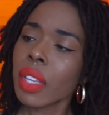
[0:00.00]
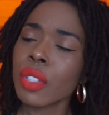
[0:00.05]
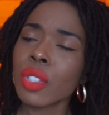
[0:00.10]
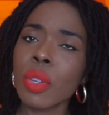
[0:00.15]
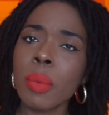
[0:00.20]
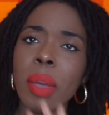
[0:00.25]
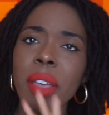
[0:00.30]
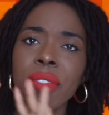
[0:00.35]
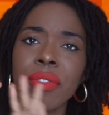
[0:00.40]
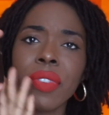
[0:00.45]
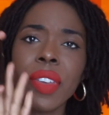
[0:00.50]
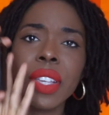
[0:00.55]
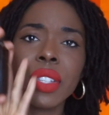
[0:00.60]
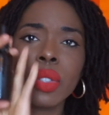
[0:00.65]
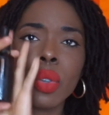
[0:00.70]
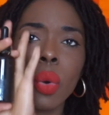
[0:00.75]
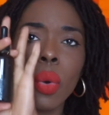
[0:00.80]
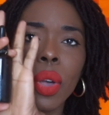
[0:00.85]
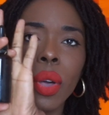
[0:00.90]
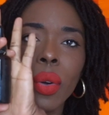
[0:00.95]
So my
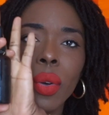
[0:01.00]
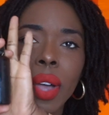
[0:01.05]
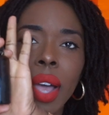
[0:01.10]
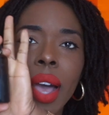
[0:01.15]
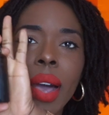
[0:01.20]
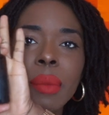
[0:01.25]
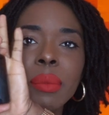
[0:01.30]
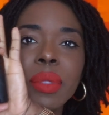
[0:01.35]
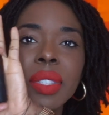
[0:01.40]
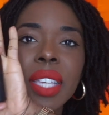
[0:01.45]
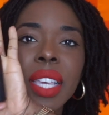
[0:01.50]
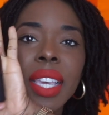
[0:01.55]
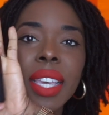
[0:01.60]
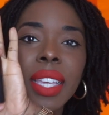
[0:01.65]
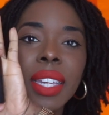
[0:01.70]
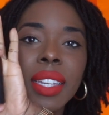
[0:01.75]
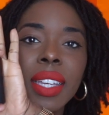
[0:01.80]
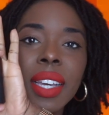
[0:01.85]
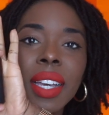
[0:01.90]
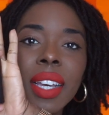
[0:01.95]
face oil comes
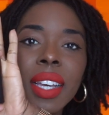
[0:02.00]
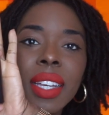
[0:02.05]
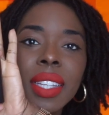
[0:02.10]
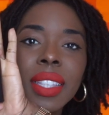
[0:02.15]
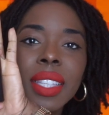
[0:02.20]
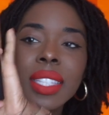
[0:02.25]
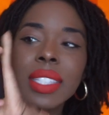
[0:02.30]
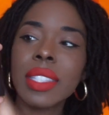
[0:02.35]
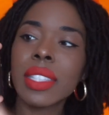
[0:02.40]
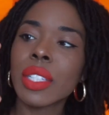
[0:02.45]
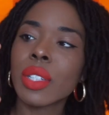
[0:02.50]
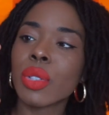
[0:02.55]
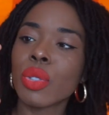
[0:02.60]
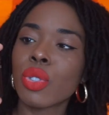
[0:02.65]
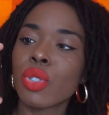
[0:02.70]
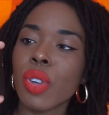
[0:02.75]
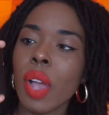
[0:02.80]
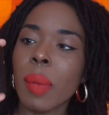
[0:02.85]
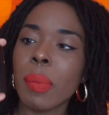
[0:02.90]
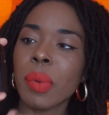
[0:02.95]
in this little
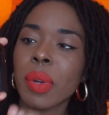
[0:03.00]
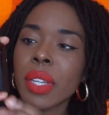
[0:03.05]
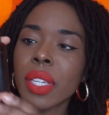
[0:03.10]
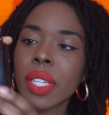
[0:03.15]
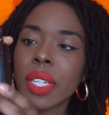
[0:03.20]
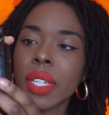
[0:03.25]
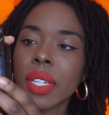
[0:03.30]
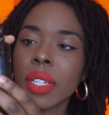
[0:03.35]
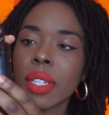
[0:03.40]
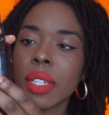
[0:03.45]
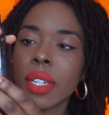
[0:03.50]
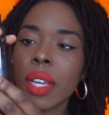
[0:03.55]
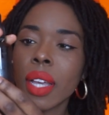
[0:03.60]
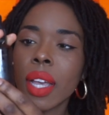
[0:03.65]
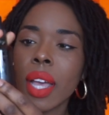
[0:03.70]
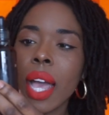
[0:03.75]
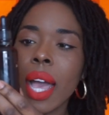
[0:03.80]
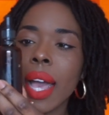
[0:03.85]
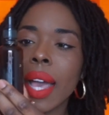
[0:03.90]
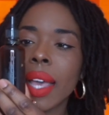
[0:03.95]
dropper here.
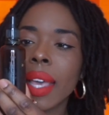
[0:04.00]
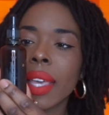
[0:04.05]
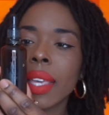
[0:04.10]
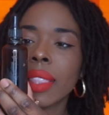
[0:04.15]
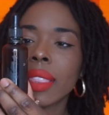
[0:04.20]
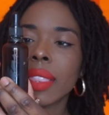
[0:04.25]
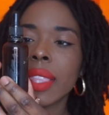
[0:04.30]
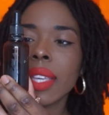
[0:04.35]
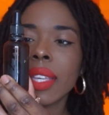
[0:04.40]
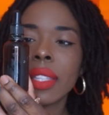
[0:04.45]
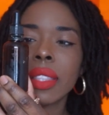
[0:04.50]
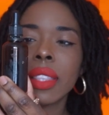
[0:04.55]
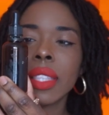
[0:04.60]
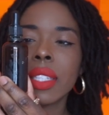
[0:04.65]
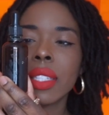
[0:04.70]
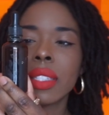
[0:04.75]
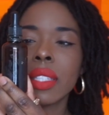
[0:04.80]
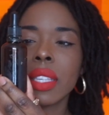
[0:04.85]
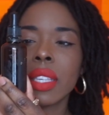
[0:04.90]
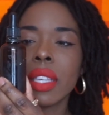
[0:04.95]
I think
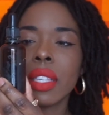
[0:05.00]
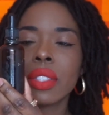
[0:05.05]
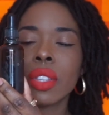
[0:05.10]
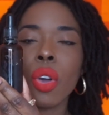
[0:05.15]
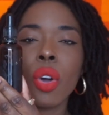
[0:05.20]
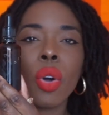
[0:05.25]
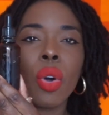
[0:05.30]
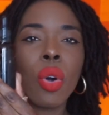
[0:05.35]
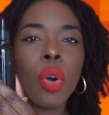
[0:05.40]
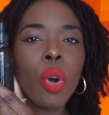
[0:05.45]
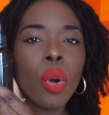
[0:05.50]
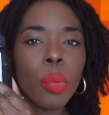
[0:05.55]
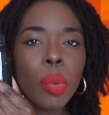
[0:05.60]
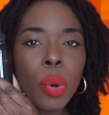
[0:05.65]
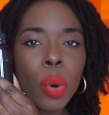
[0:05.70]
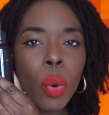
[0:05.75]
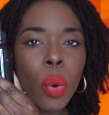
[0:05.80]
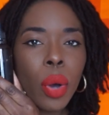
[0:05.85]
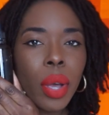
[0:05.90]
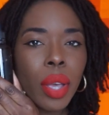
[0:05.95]
this is jojoba
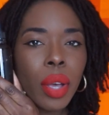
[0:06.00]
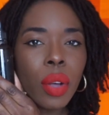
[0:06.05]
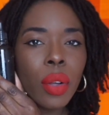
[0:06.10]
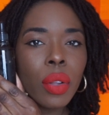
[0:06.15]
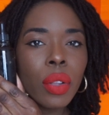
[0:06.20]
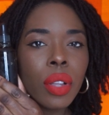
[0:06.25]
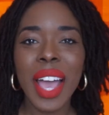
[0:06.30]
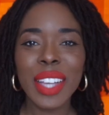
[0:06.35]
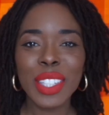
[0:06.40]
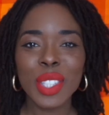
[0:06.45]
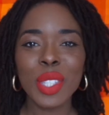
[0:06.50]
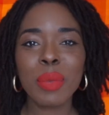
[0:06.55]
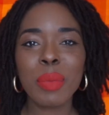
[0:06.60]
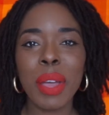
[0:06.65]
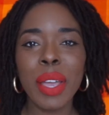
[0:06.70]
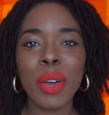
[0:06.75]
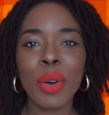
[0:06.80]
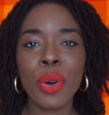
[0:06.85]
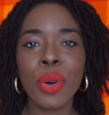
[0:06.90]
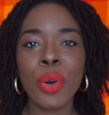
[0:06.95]
oil. I took
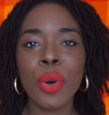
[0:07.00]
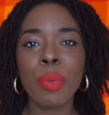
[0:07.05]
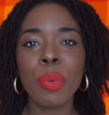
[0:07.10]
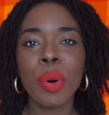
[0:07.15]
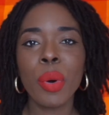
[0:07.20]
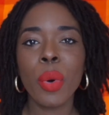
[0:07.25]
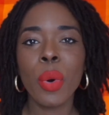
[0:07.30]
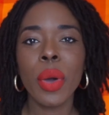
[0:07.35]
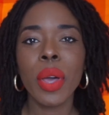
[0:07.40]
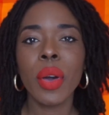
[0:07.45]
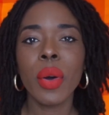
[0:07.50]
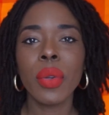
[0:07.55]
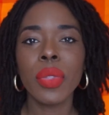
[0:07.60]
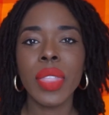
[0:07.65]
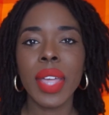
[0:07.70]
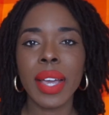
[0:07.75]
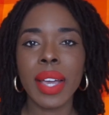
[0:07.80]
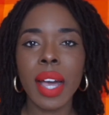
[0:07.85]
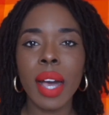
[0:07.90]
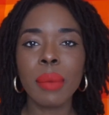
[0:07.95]
my jojoba oil
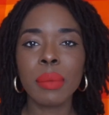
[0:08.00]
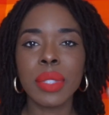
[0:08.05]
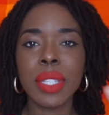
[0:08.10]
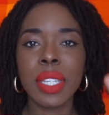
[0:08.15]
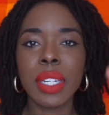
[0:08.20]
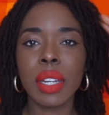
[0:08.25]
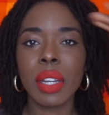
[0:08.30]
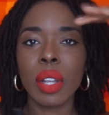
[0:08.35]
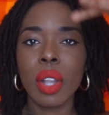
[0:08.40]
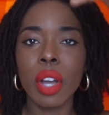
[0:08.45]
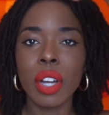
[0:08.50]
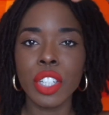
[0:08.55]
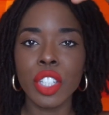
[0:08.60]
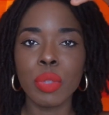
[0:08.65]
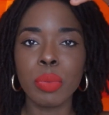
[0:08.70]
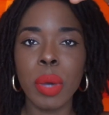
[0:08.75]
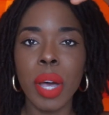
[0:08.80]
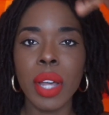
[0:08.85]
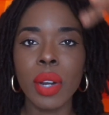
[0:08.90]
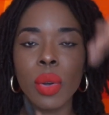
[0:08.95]
that comes in a
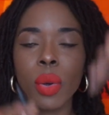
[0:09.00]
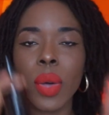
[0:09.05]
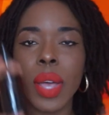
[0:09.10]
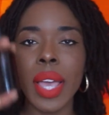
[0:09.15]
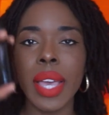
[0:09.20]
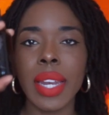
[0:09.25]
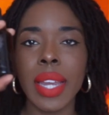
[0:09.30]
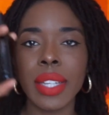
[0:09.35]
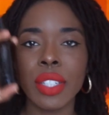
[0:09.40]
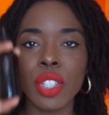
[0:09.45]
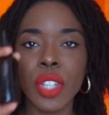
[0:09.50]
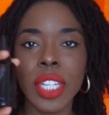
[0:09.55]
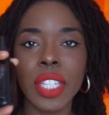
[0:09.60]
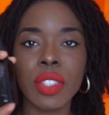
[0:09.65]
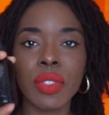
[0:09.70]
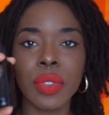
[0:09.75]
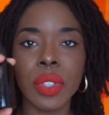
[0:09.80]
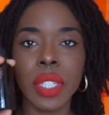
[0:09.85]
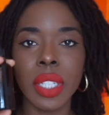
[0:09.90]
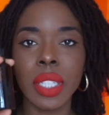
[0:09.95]
large bottle and I
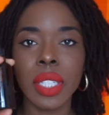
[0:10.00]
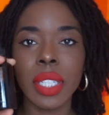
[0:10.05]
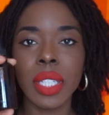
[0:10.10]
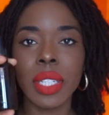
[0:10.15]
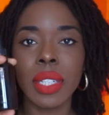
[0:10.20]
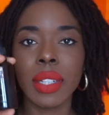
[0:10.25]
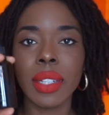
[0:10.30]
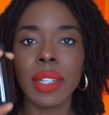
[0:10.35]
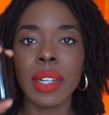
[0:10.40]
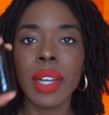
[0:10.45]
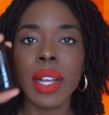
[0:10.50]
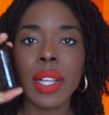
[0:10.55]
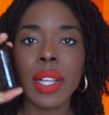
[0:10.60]
transferred it here.